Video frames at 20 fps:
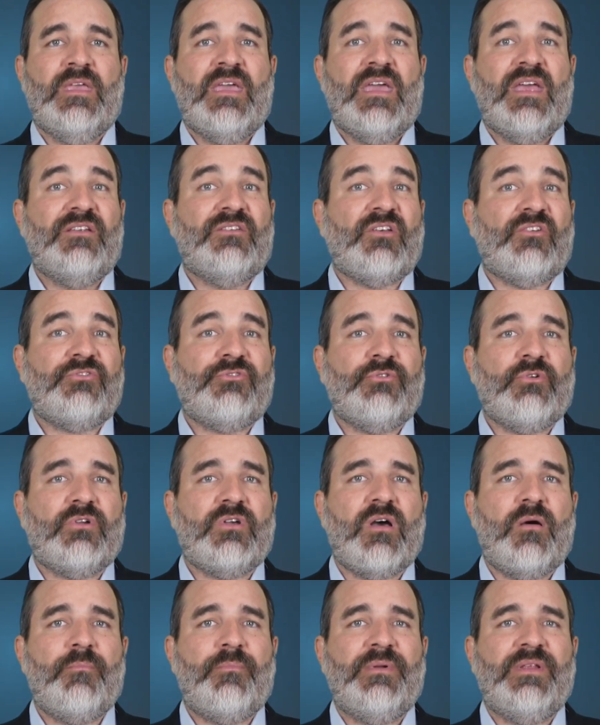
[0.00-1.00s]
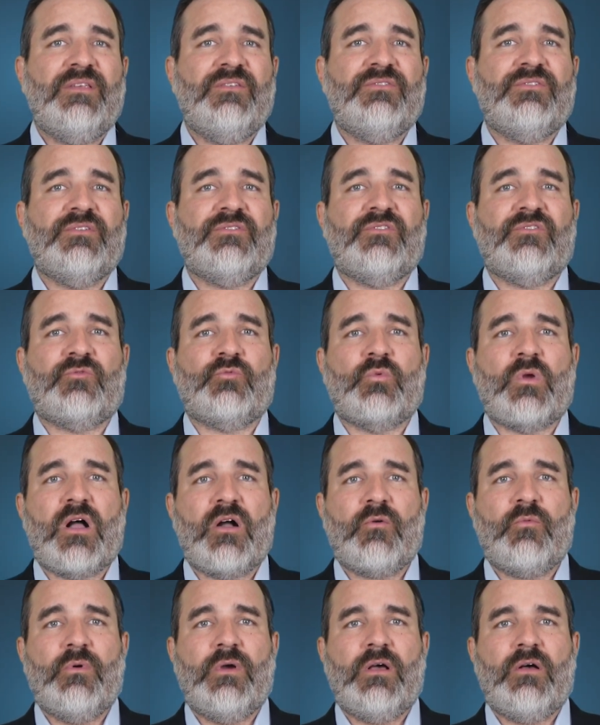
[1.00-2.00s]
Industrial companies such as
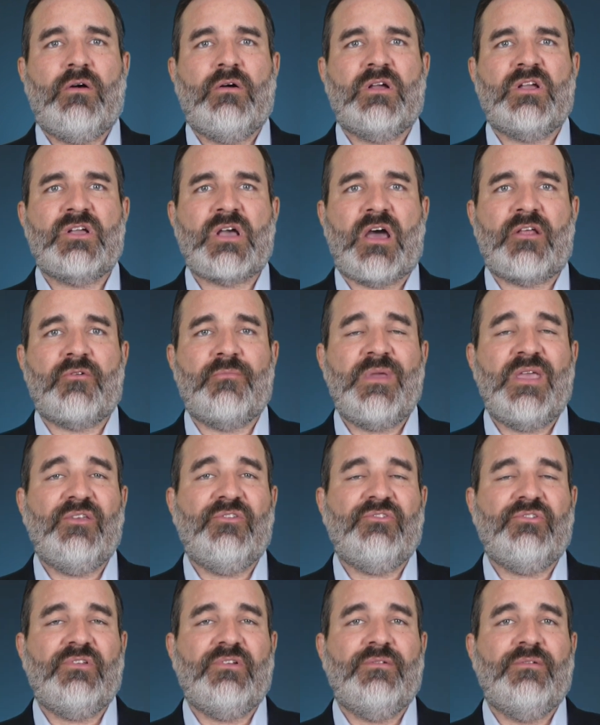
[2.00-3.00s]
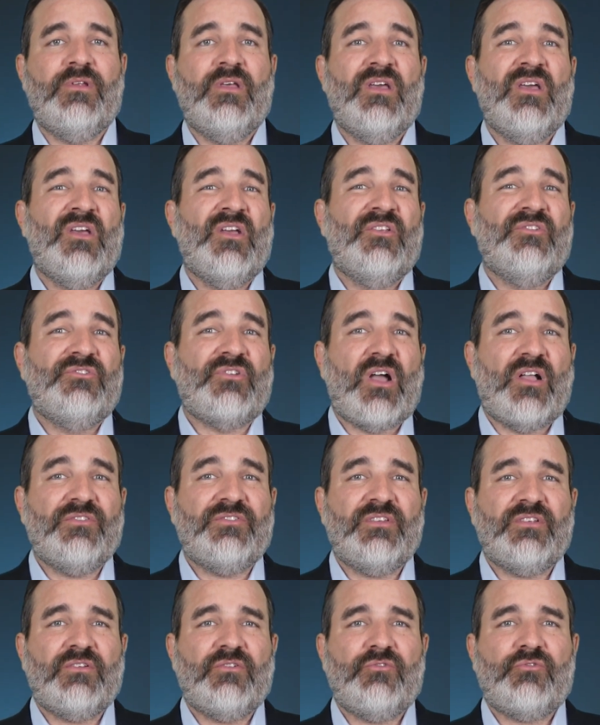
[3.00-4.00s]
Rockwell Automation,
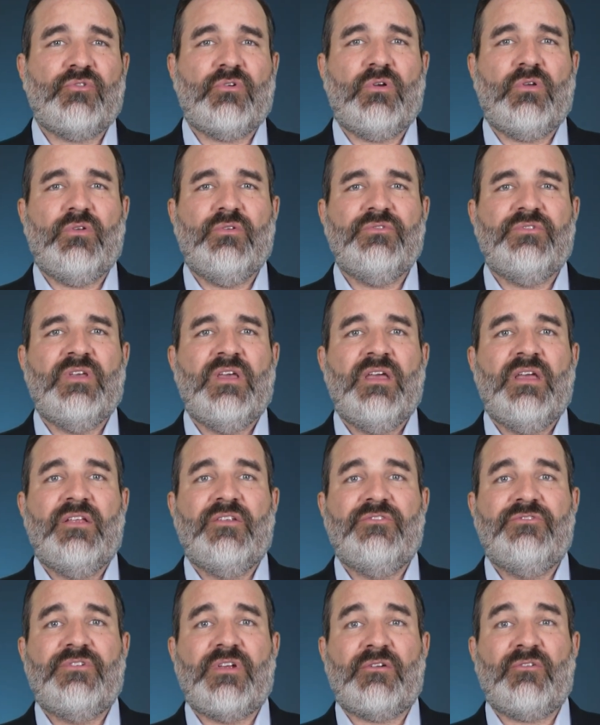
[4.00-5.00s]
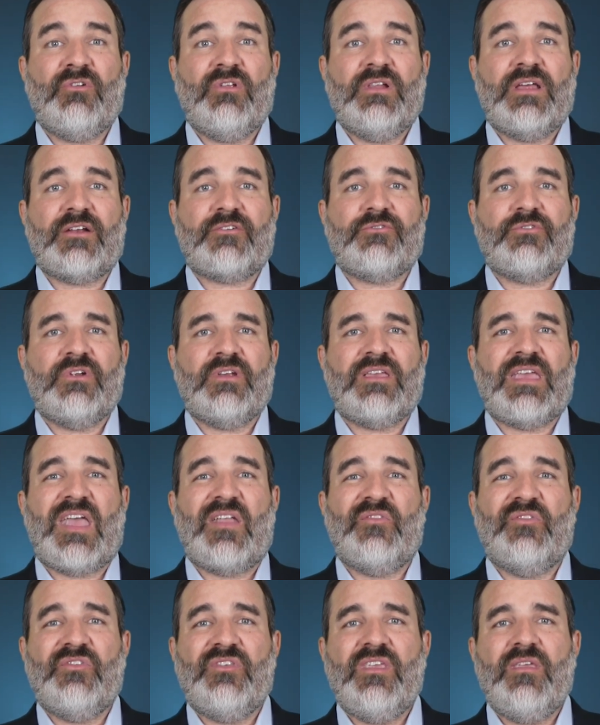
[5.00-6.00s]
Johnson Controls, General Electric,
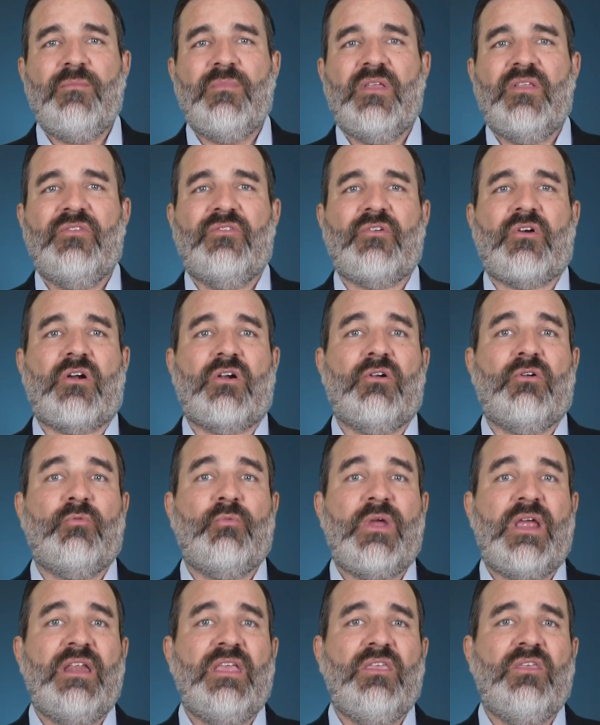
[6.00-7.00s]
and Siemens are already